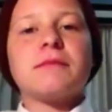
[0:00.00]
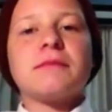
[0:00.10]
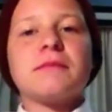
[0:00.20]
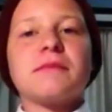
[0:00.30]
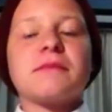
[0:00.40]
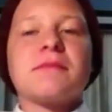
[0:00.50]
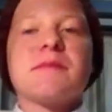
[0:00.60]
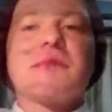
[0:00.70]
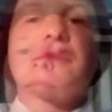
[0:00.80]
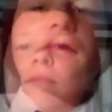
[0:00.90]

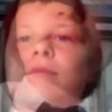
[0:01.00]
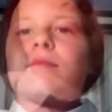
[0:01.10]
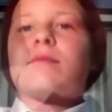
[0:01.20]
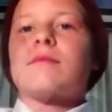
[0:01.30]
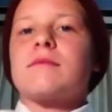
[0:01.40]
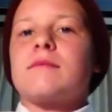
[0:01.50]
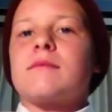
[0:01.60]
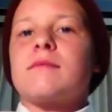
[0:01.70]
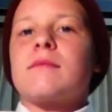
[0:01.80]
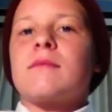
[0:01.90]

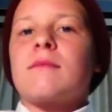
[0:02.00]
No one is speaking in this clip.